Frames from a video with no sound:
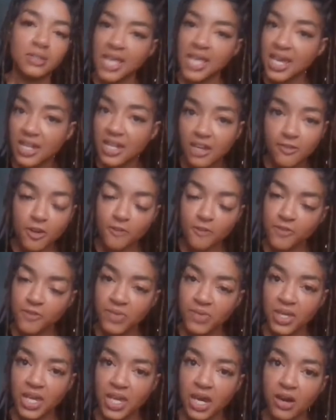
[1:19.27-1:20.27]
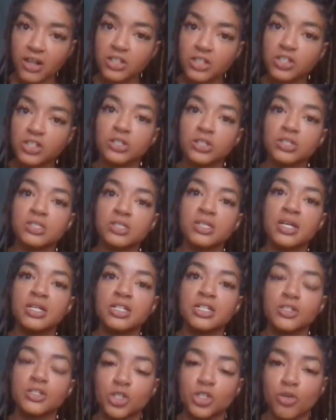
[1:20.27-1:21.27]
any of your 50 characters
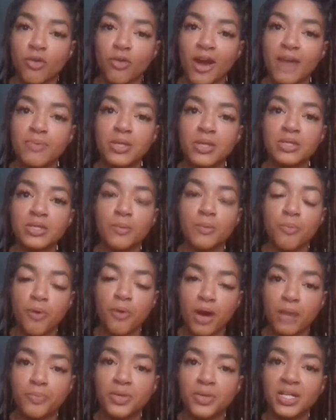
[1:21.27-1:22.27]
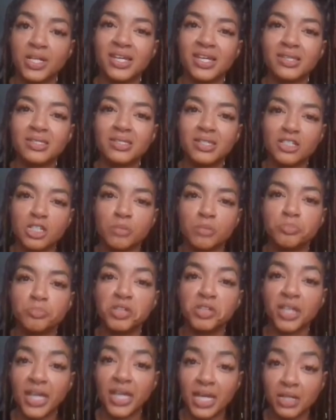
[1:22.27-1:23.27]
describing the property in such a
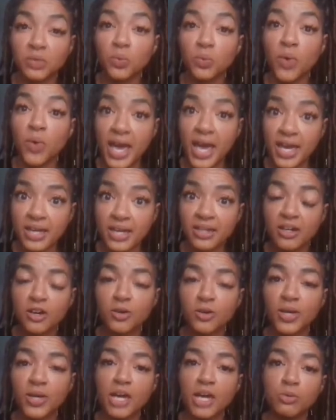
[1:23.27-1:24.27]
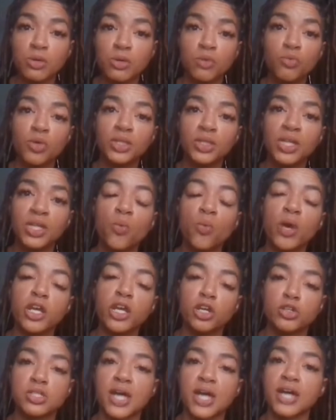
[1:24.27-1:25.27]
bland way. Okay, we really want
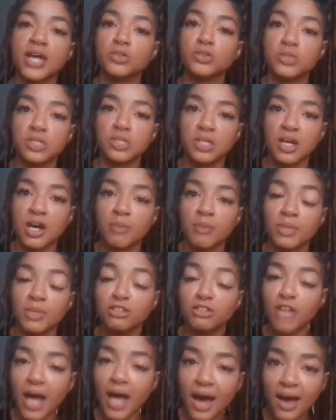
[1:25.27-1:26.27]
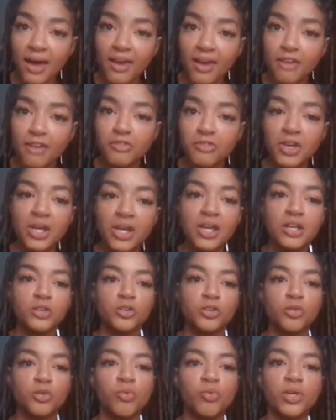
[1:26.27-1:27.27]
your title to come alive.
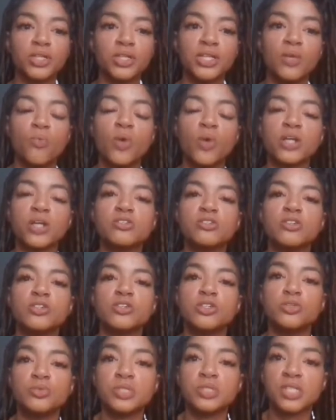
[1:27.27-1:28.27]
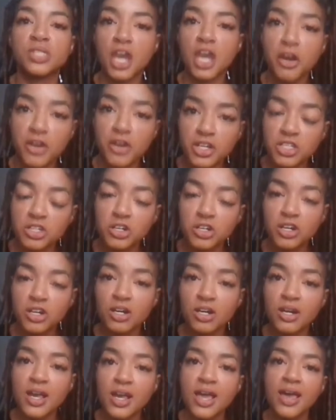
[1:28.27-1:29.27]
You really want to use
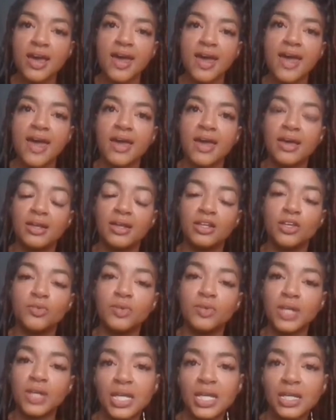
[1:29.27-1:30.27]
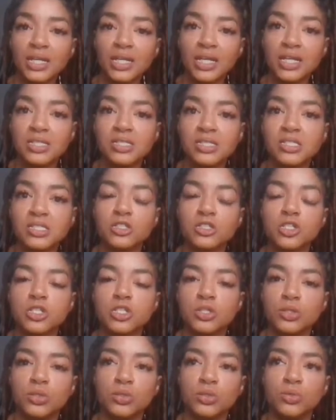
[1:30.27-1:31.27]
character and uniqueness
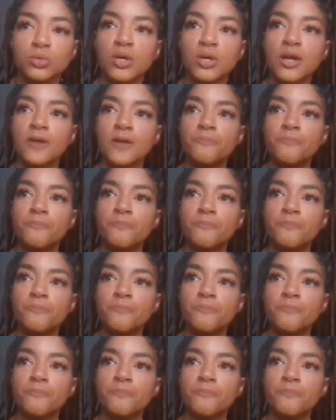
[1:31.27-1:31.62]
to